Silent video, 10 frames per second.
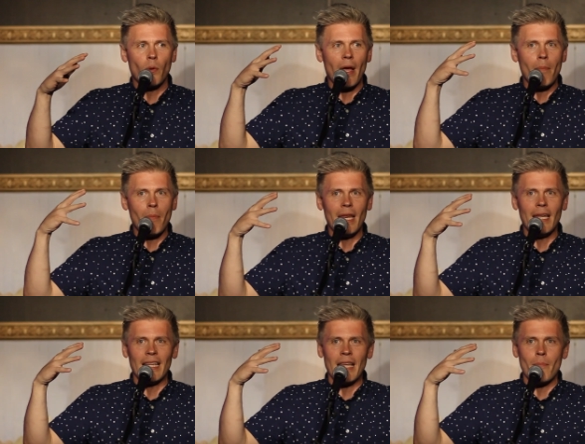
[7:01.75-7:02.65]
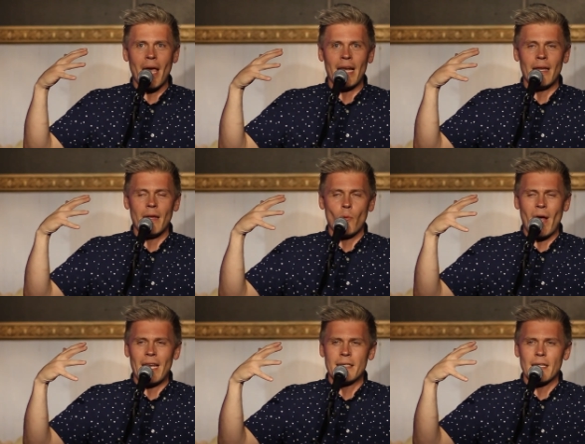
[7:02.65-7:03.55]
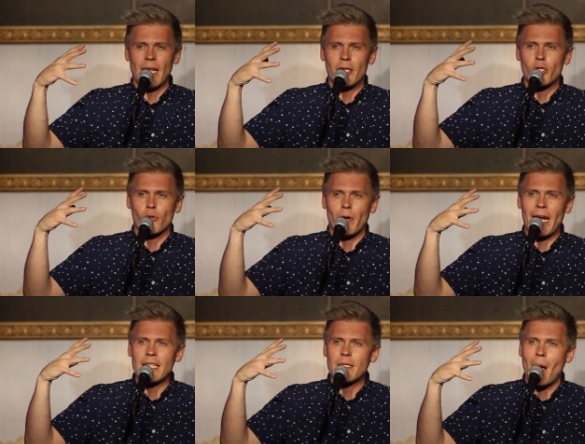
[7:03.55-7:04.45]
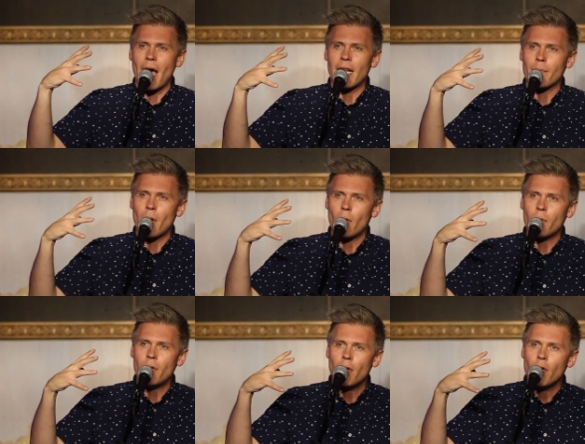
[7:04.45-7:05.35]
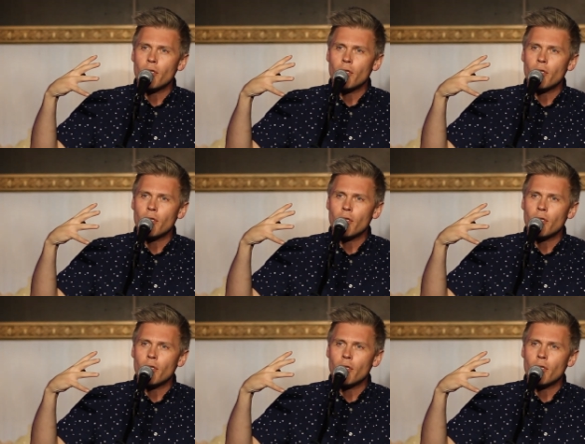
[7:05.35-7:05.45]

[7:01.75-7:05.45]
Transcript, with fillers: so I immediately meant, went into like Trainspotting mode.